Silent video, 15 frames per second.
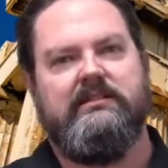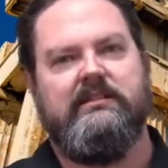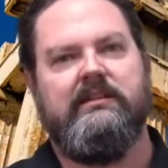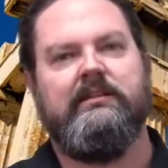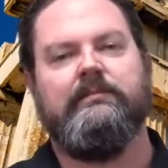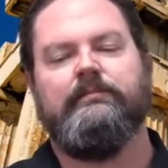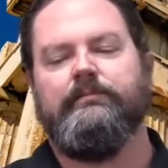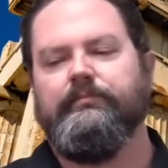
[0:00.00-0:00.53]

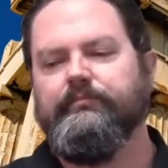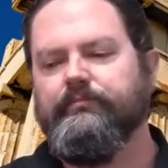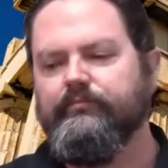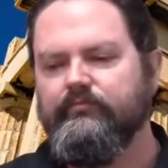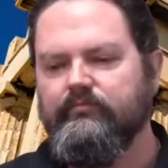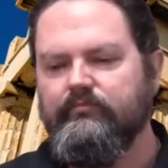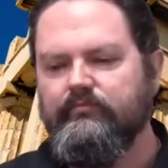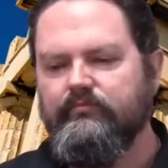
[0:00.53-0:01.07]
Eh?
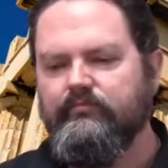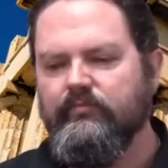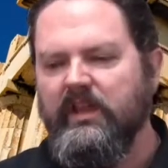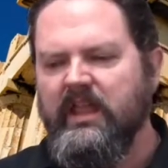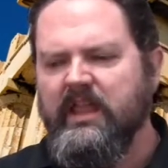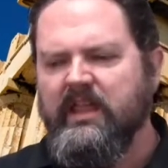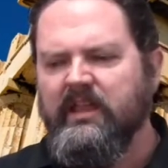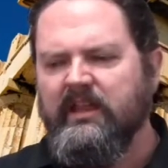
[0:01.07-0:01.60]

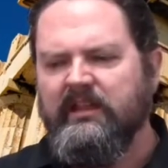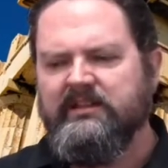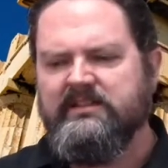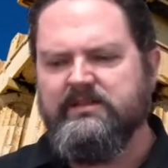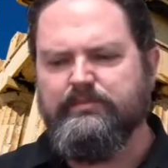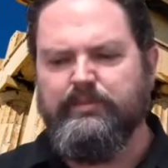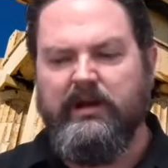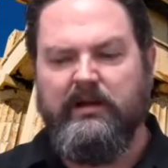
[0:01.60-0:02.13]

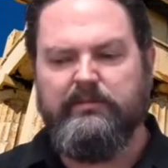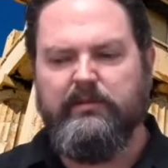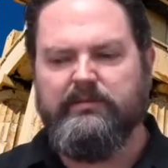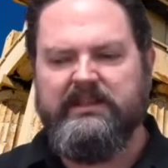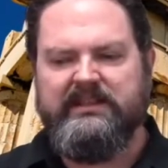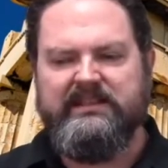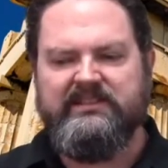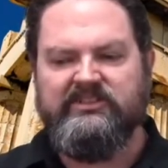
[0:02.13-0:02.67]
It's
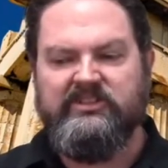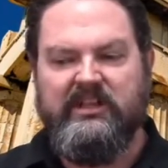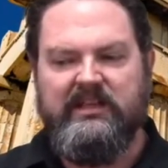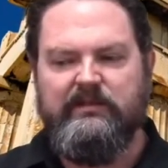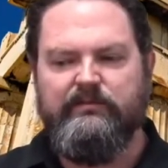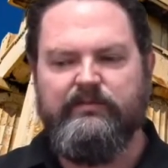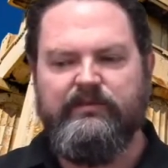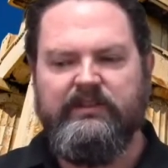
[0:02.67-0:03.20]
probably the
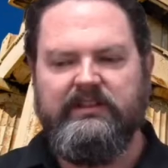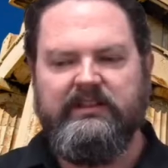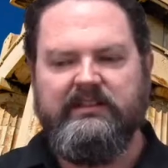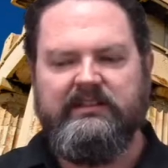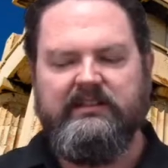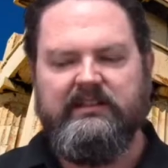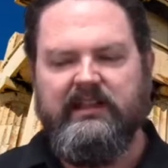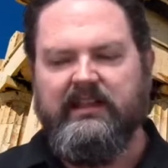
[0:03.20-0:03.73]
same
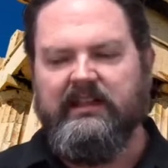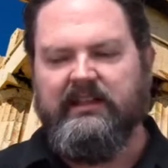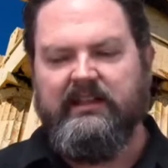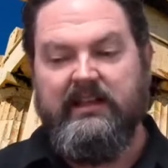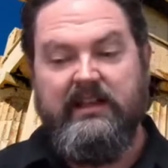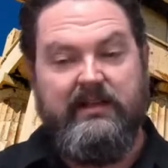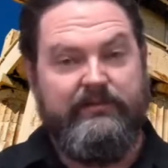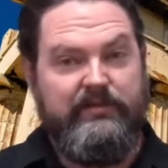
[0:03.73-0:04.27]
feeling,
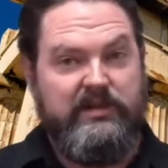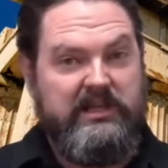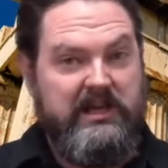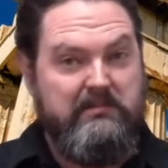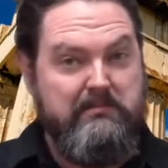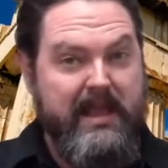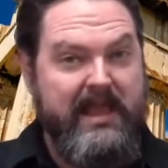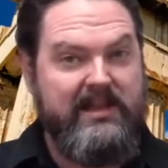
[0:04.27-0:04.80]
if you
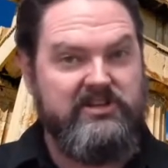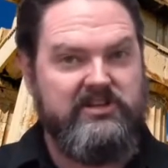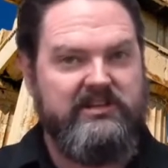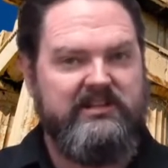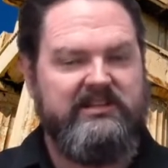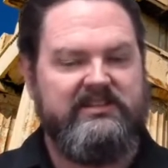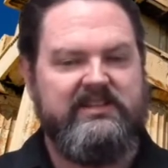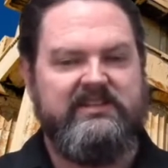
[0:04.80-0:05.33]
can
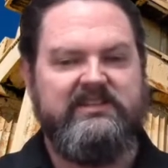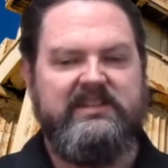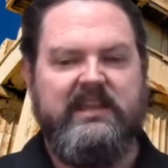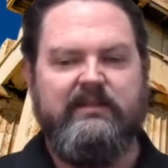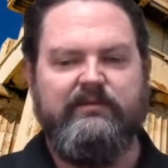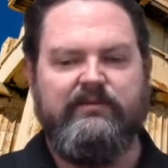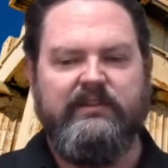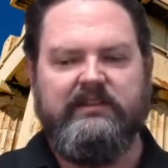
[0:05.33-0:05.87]
imagine this, the
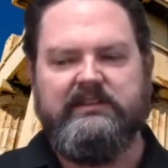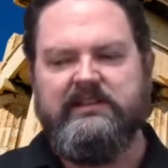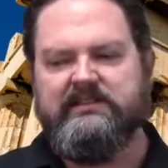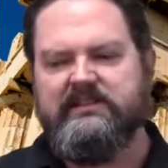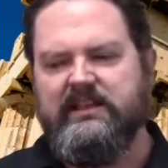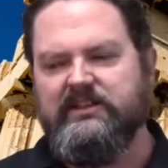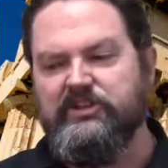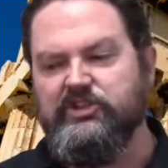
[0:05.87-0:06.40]
same feeling
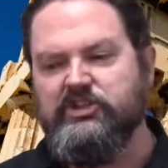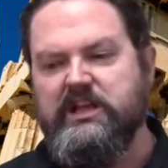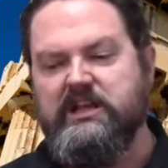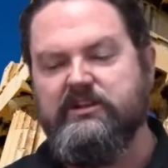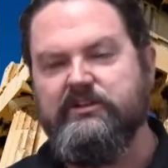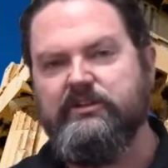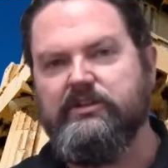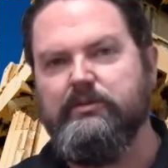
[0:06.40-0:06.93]
that's either
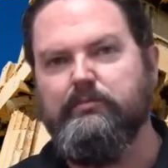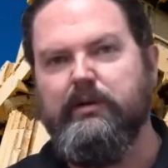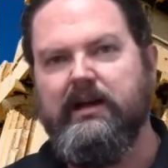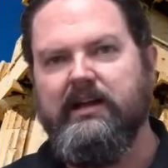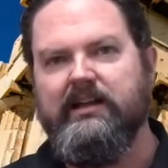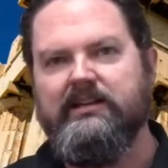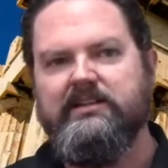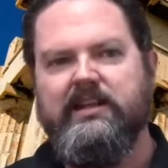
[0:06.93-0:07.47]
shared or
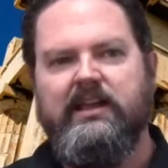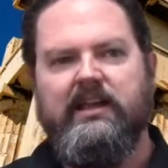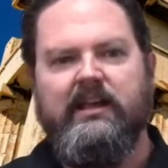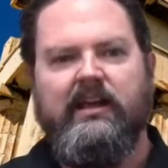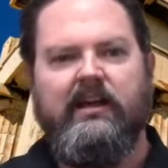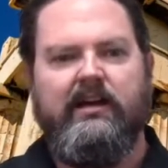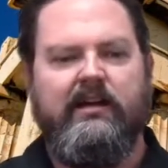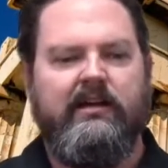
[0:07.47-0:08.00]
combined
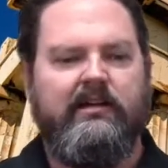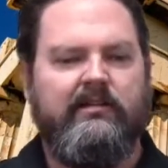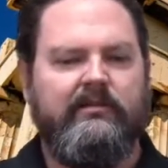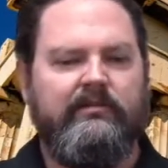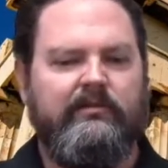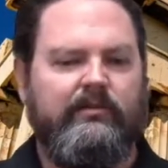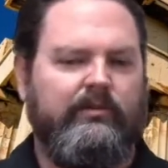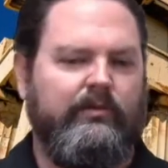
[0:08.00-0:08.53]

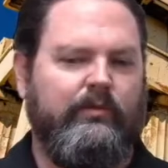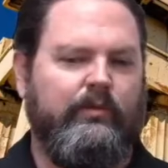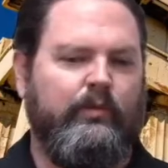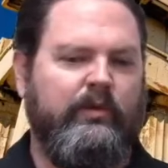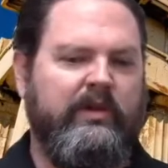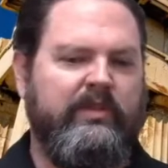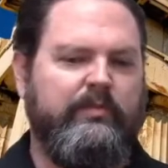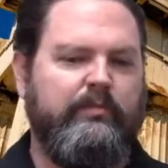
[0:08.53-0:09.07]
uh,
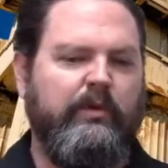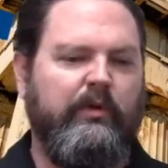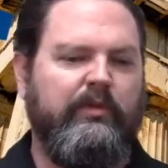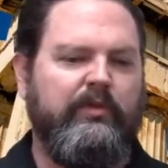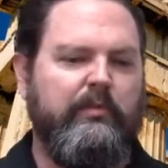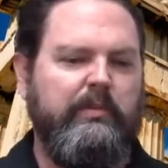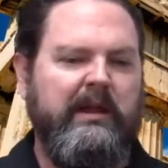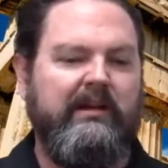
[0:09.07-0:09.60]
with
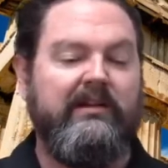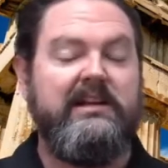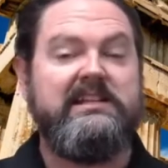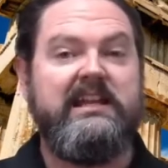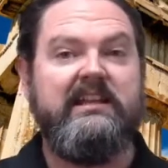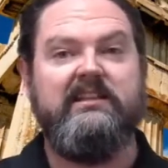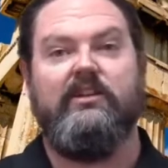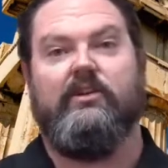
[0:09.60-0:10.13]
both the
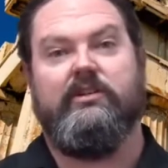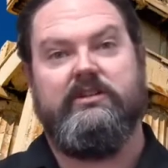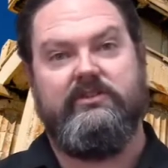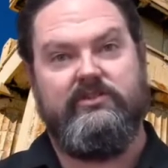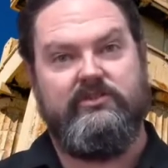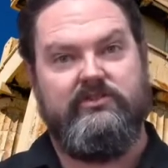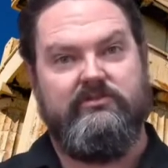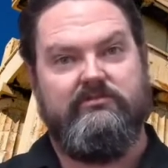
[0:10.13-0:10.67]
parent and the
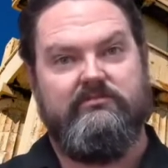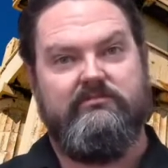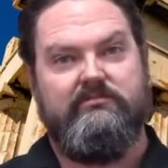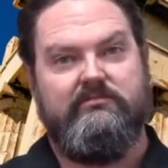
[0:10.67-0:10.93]
artist.